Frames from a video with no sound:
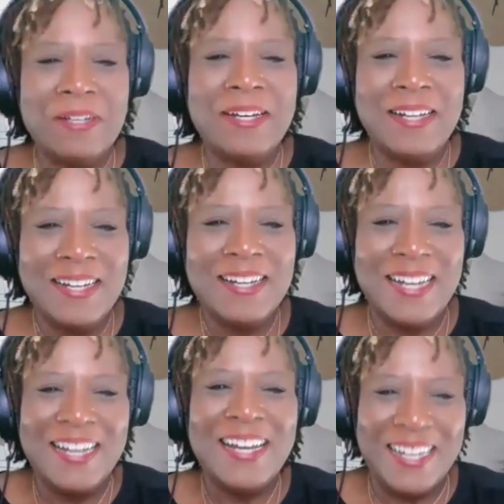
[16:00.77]
women in
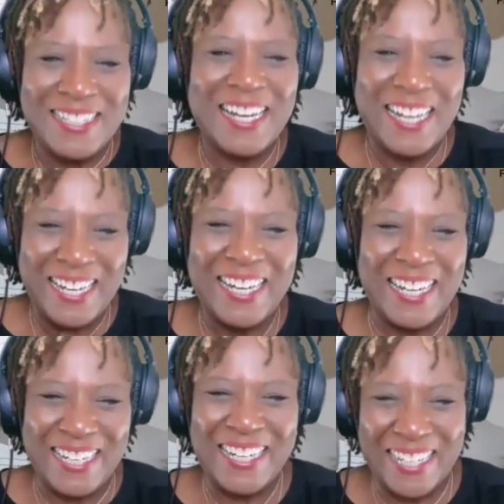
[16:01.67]
power, get used
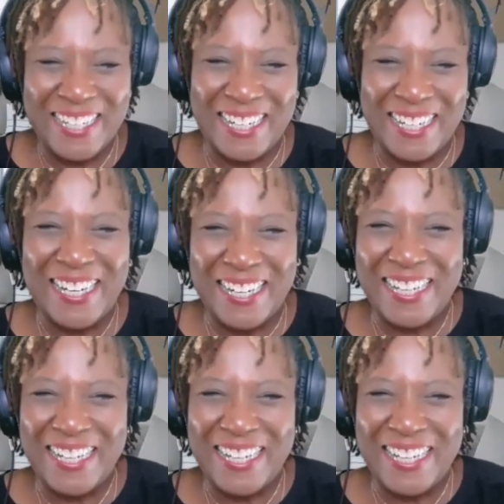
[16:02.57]
to it.